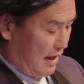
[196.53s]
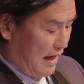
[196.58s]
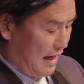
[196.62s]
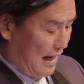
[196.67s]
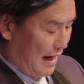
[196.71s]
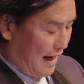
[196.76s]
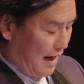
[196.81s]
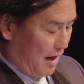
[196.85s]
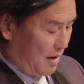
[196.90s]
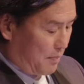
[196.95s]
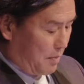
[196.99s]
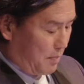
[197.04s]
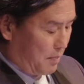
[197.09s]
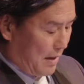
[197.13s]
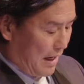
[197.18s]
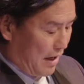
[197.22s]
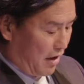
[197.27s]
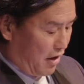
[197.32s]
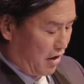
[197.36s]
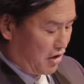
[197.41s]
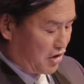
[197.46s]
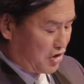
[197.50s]
and had
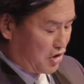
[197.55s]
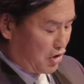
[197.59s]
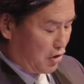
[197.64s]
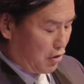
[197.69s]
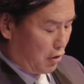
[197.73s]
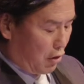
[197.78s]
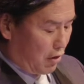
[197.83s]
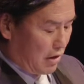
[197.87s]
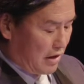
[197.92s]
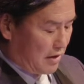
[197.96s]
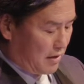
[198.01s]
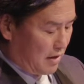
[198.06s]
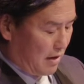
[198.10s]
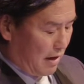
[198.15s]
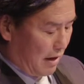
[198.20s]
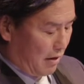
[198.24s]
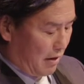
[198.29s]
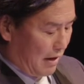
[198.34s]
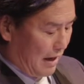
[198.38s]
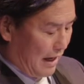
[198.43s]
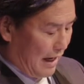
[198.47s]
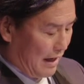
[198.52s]
parents who
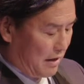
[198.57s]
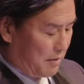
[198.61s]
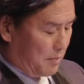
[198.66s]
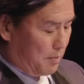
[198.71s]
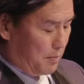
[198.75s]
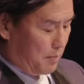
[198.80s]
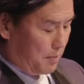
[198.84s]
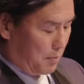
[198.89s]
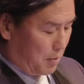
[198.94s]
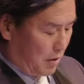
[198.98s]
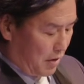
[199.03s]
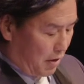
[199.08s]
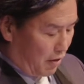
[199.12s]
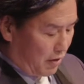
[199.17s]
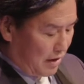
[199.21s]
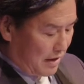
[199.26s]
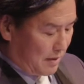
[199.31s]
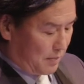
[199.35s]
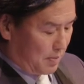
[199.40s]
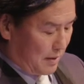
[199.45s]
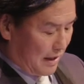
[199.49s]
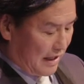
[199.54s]

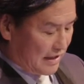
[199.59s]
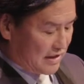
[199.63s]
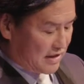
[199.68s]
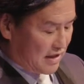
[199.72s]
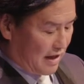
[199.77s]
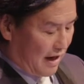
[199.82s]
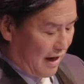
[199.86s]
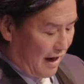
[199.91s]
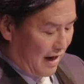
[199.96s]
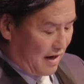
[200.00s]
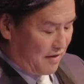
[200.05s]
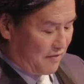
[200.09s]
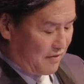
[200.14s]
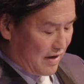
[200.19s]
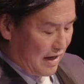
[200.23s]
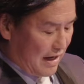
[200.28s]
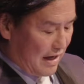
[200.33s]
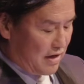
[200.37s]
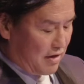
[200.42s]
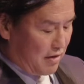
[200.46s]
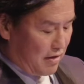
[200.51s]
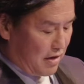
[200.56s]
only placed a high
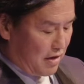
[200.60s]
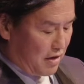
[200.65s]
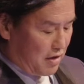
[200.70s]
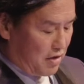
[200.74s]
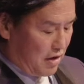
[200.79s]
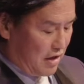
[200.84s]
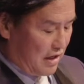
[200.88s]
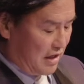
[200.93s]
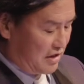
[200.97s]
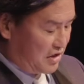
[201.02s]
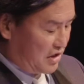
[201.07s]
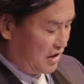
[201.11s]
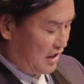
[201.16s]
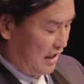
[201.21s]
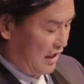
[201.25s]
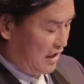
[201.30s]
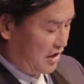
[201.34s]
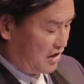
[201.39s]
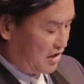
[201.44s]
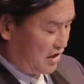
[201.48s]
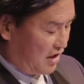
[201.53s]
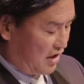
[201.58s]
value on a good
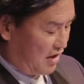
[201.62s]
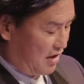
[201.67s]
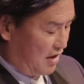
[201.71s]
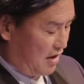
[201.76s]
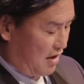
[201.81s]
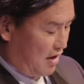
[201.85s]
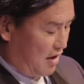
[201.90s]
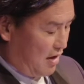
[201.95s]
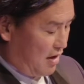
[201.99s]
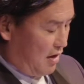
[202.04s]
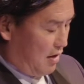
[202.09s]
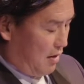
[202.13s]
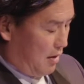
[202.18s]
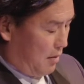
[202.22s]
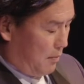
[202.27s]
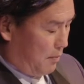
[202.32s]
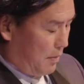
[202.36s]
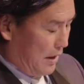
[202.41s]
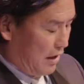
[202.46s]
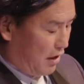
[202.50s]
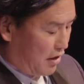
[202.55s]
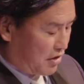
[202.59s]
education,
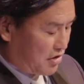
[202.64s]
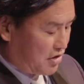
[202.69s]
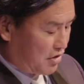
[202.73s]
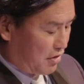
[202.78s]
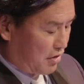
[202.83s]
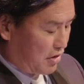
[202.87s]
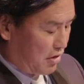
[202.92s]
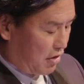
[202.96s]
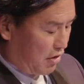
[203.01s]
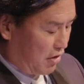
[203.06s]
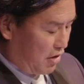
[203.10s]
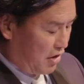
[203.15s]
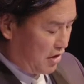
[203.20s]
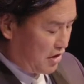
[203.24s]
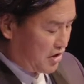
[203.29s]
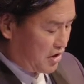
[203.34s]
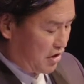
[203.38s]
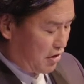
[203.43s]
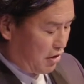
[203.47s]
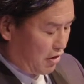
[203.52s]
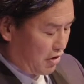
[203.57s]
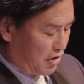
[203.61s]
but also
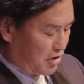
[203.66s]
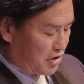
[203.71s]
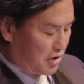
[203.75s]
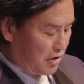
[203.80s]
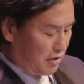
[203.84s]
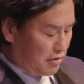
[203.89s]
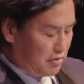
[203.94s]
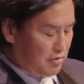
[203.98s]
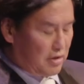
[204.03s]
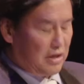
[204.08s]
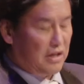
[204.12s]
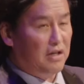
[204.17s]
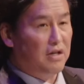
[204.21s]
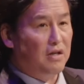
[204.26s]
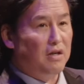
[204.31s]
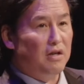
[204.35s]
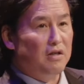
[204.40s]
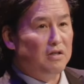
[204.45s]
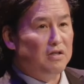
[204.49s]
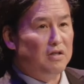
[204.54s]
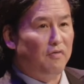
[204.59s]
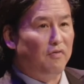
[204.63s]
encouraged their children
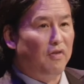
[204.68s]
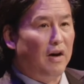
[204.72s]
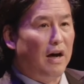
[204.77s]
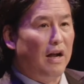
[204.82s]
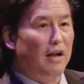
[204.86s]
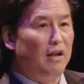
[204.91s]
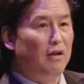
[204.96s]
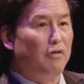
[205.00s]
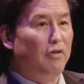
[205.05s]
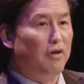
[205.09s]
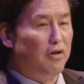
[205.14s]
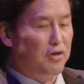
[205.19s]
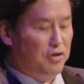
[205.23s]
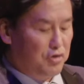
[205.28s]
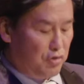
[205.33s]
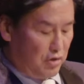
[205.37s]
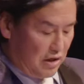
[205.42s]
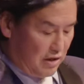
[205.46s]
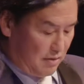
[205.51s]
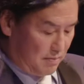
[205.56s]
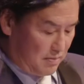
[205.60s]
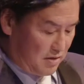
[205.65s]
to follow their
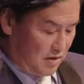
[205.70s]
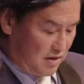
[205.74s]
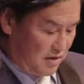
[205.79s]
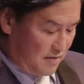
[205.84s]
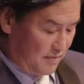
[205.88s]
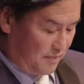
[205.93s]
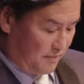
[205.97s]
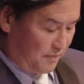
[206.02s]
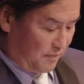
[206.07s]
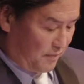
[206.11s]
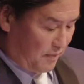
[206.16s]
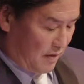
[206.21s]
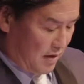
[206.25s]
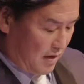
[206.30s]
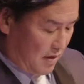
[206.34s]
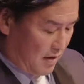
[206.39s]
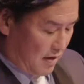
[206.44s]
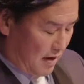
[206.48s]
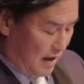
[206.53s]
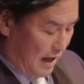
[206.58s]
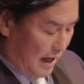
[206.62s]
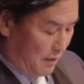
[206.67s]
dreams.
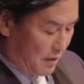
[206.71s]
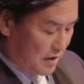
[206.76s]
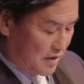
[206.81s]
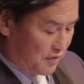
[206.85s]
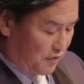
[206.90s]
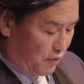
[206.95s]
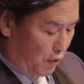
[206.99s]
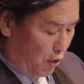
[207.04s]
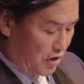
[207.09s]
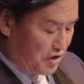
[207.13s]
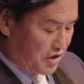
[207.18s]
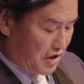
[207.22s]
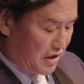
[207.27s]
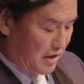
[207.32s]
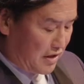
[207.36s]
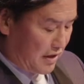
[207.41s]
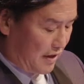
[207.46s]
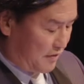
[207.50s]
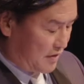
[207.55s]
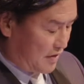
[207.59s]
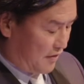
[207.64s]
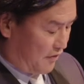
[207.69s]
I was fortunate
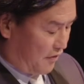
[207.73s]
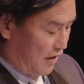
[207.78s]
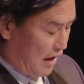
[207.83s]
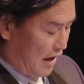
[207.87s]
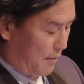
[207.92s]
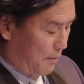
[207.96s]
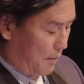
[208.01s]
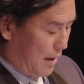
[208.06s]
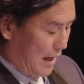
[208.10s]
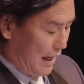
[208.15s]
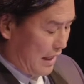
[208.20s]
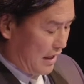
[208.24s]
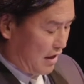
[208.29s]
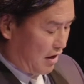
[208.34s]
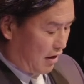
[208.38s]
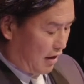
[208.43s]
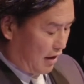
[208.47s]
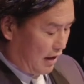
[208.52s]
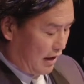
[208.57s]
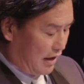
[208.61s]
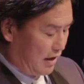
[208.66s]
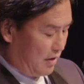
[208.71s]
enough to find my
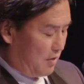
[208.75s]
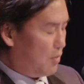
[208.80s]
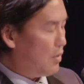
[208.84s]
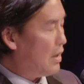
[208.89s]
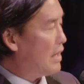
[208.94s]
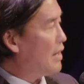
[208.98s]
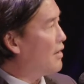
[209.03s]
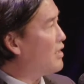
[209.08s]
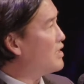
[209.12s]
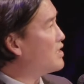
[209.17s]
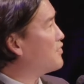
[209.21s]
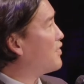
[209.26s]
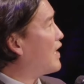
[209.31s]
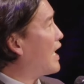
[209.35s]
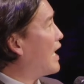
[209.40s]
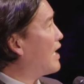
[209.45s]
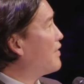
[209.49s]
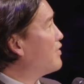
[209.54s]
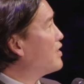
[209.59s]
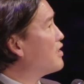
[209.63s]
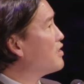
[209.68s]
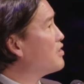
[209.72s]
calling when I was
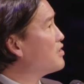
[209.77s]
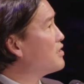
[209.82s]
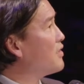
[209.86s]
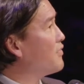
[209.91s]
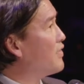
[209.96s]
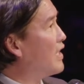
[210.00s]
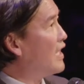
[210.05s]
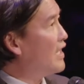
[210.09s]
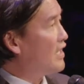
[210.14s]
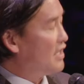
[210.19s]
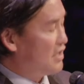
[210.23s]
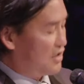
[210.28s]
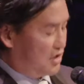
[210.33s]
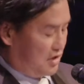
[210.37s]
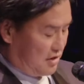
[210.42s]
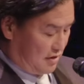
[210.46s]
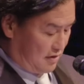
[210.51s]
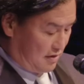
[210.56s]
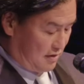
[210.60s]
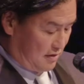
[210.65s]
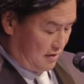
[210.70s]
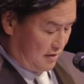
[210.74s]
5 years of
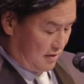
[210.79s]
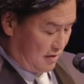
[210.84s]
age.